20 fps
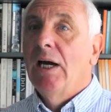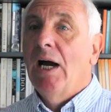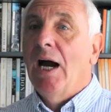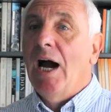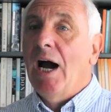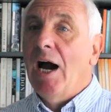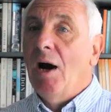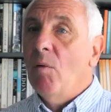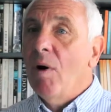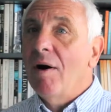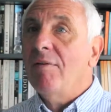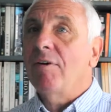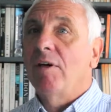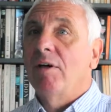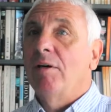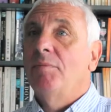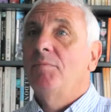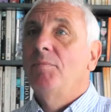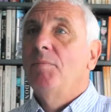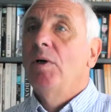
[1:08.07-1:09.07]

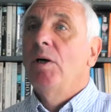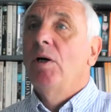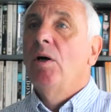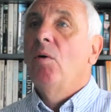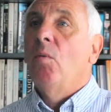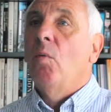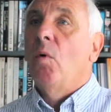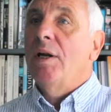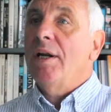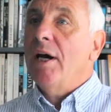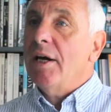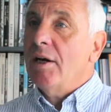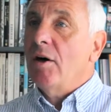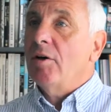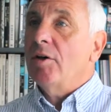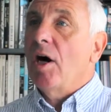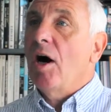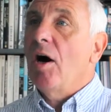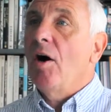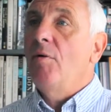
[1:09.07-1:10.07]
However, when I
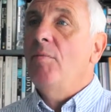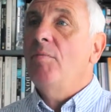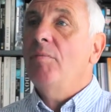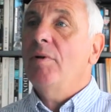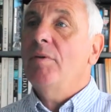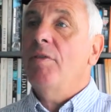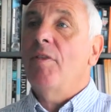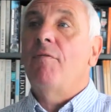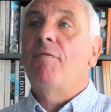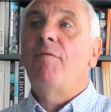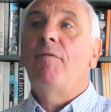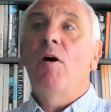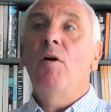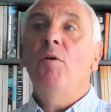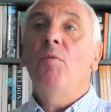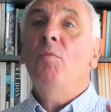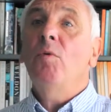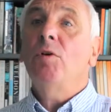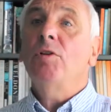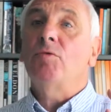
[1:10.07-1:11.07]
got home, the
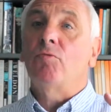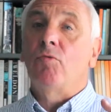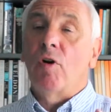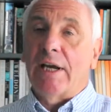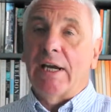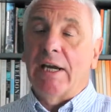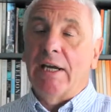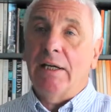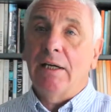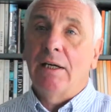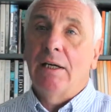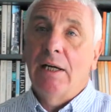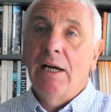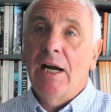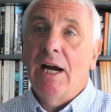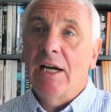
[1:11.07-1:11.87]
phone was ringing,